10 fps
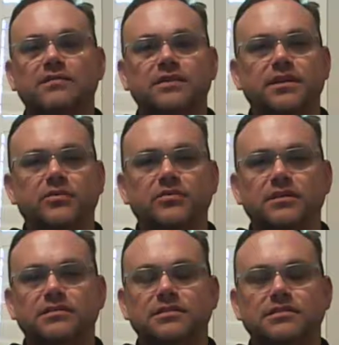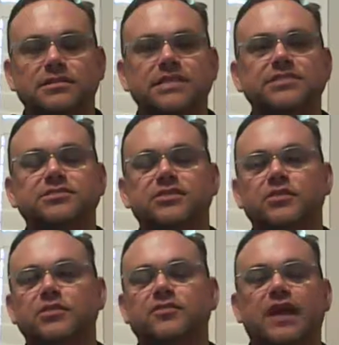I you know listen
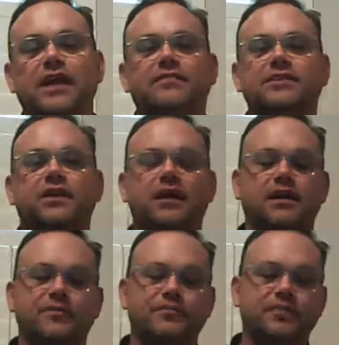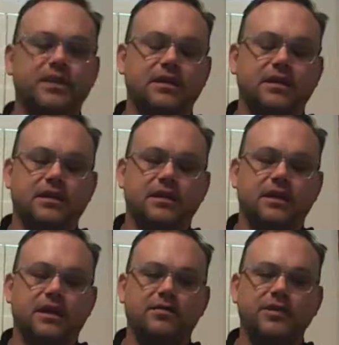to. You've got even um,
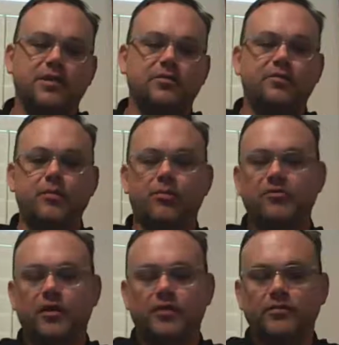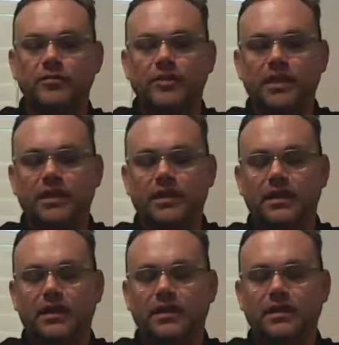um, you know people from the
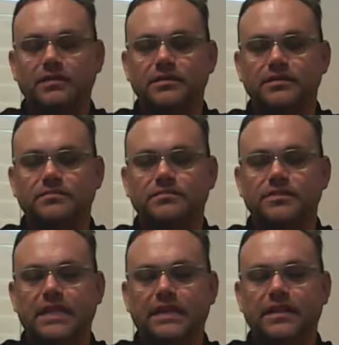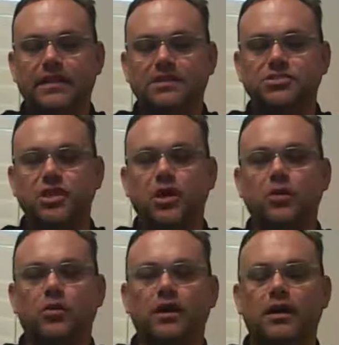uh, the the uh,
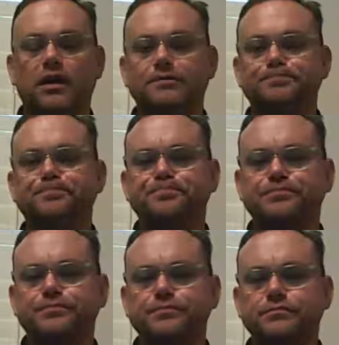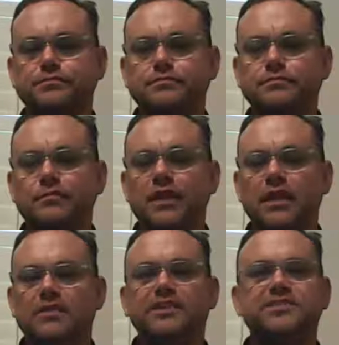show um,
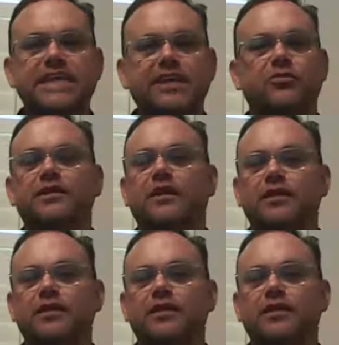The Secret.